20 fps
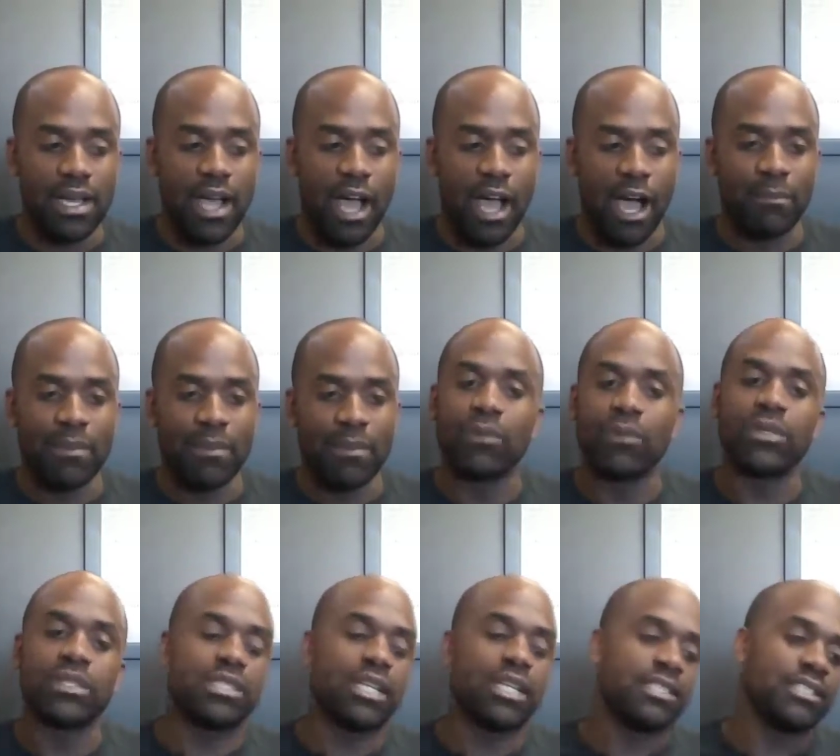I'm, I
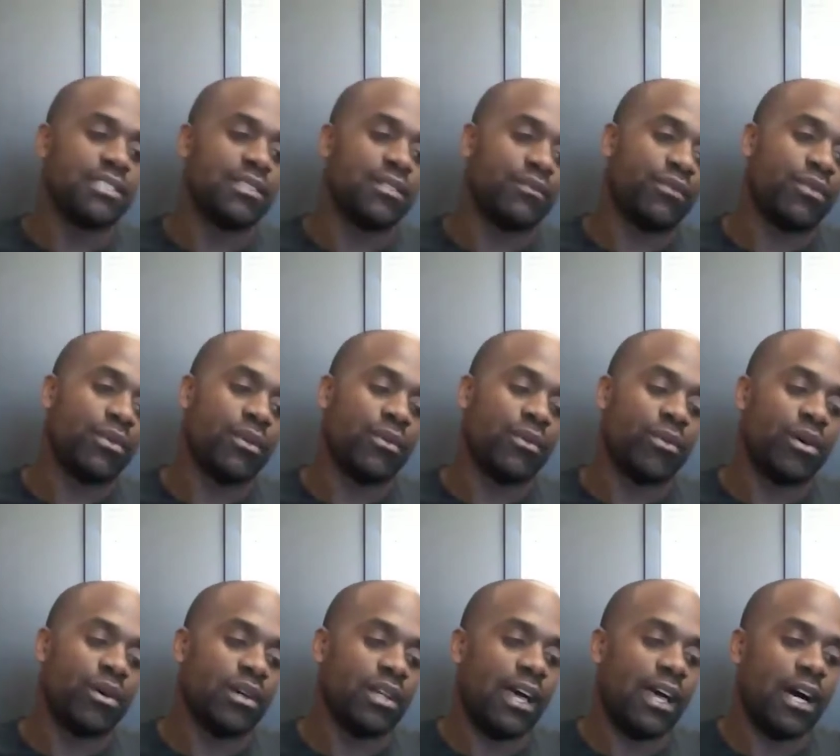wouldn't change it for the
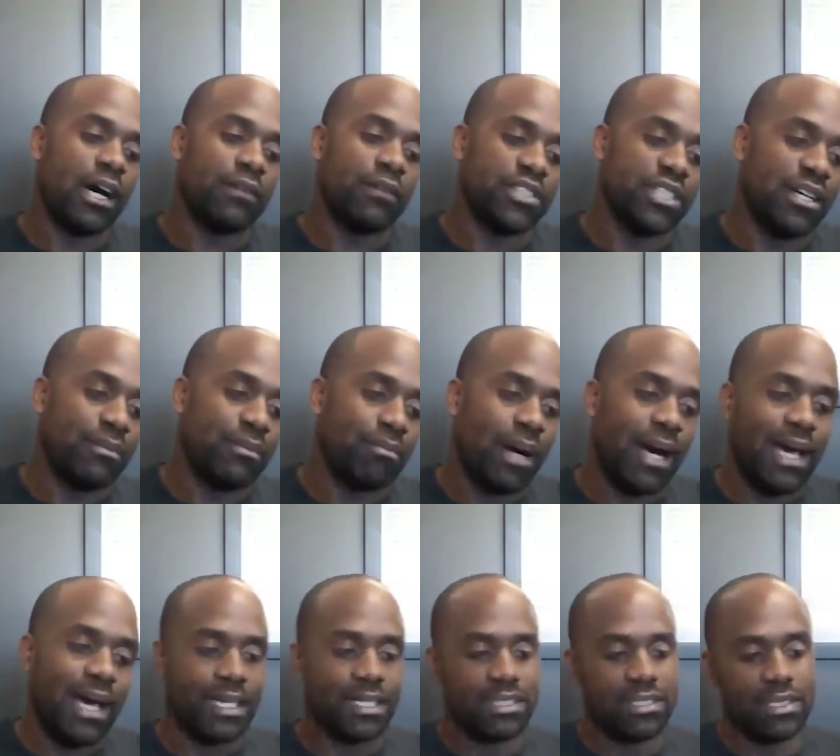world. Like, obviously I'm
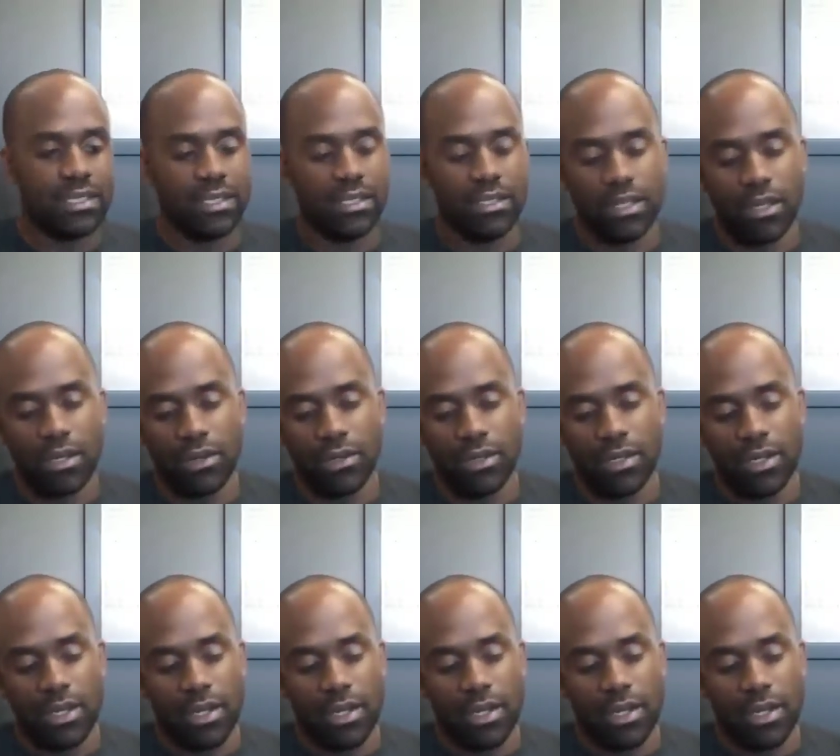biased, you know,